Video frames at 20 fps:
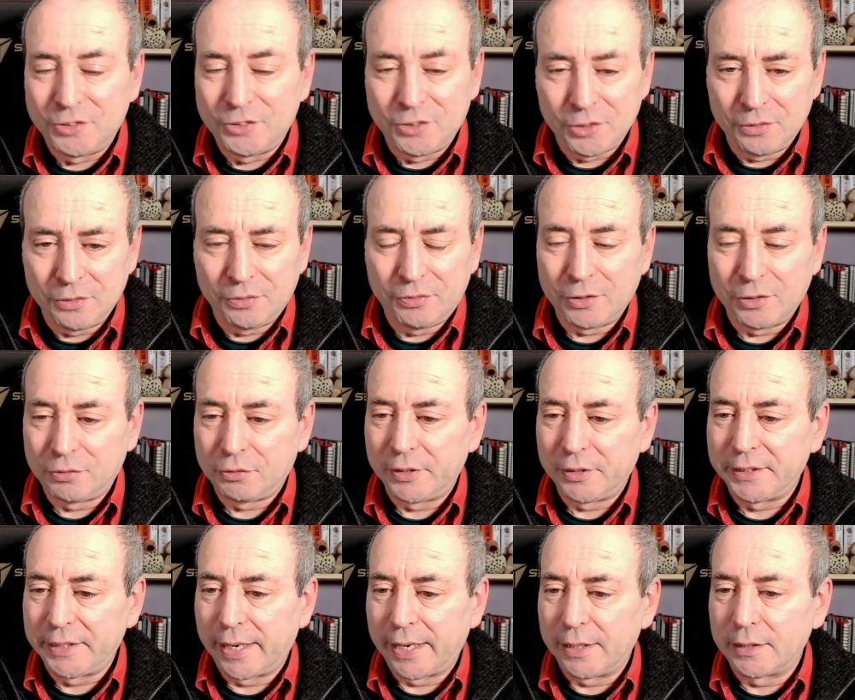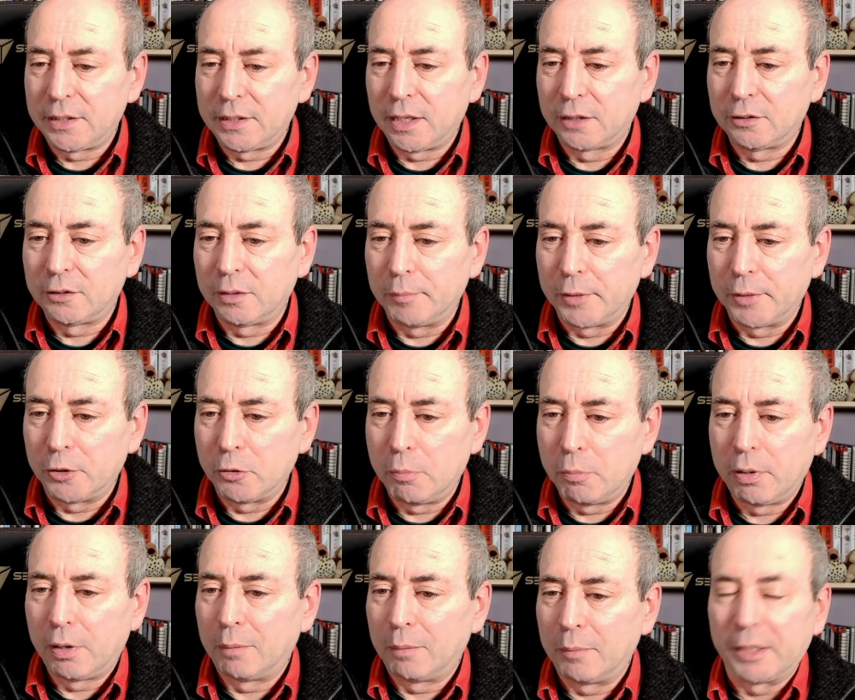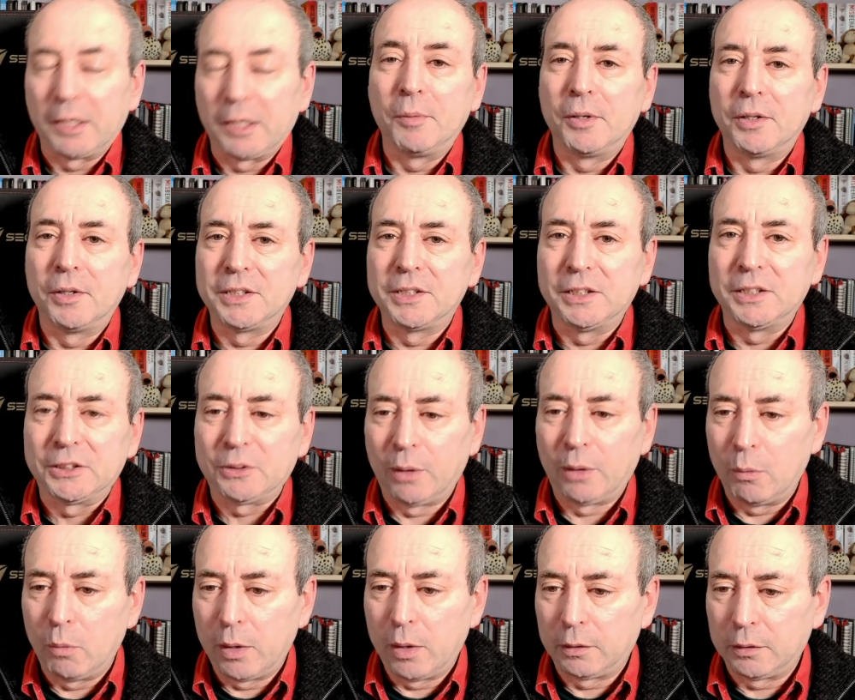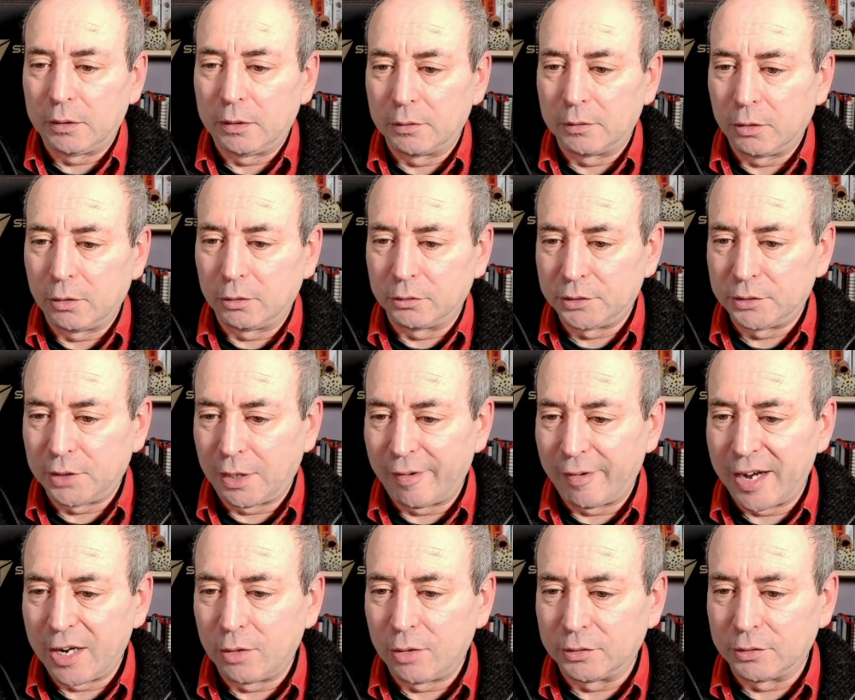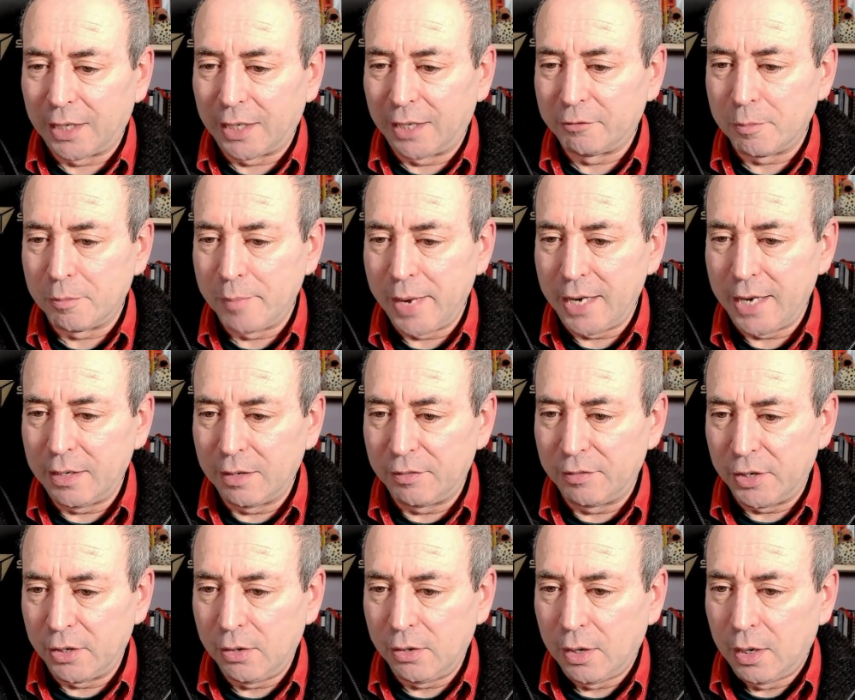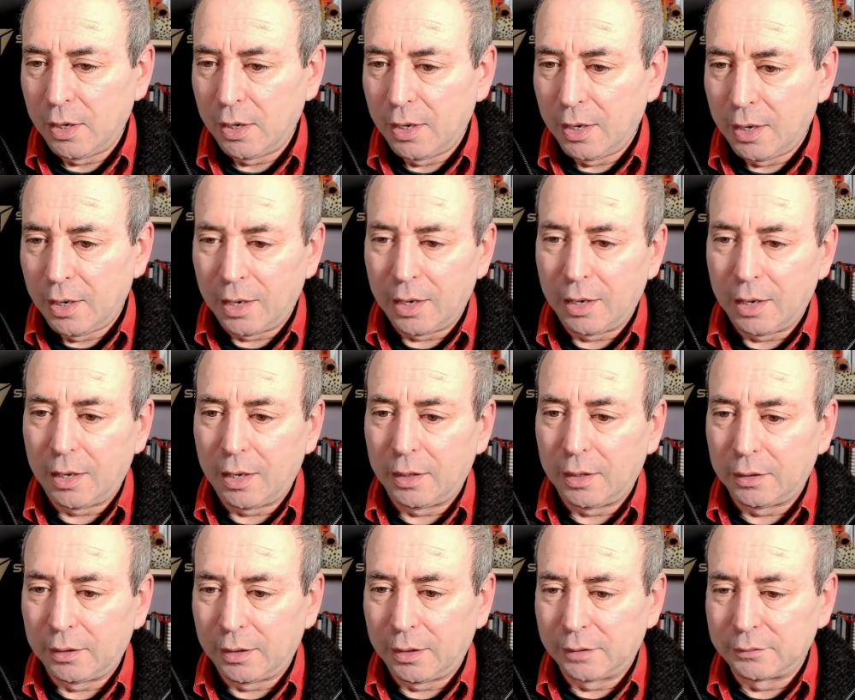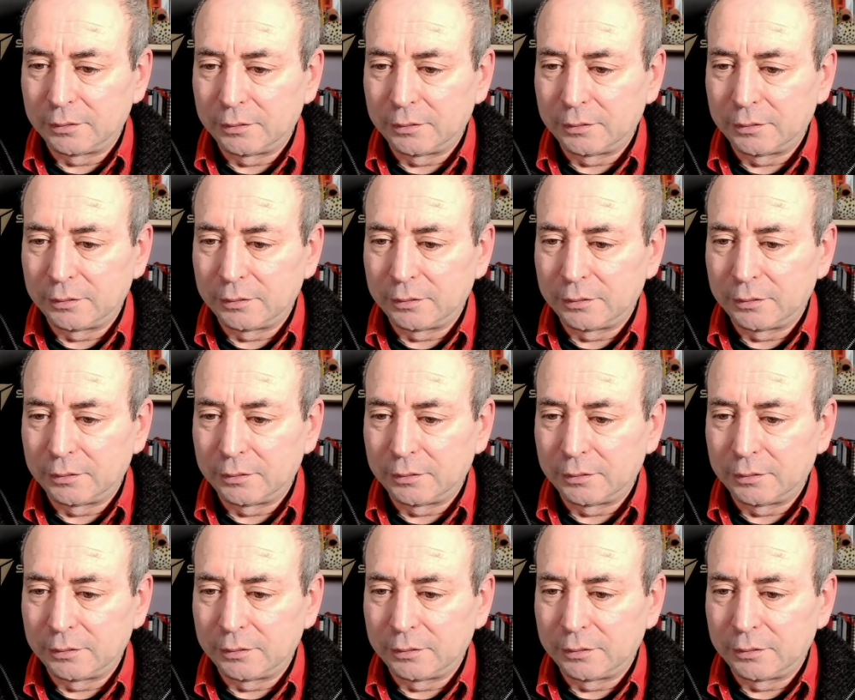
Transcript: do feel free to get in touch with me. You're part of my community, so I welcome direct contact from any of you. At